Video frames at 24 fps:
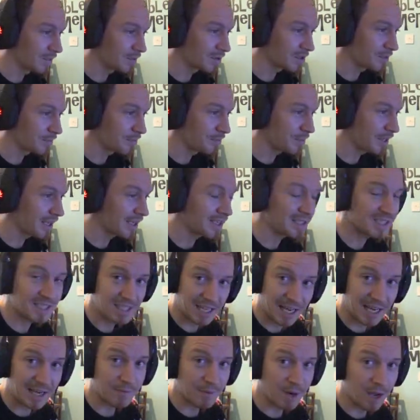It was a big
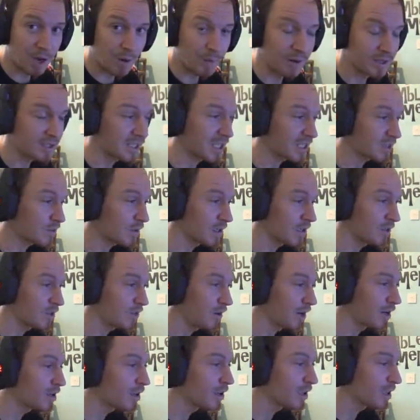slate railway, so that's why you'll
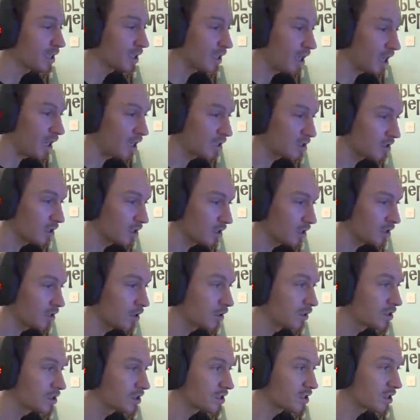find a lot of yards, a lot of
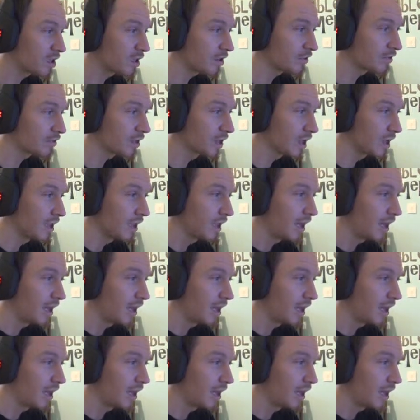good stuff.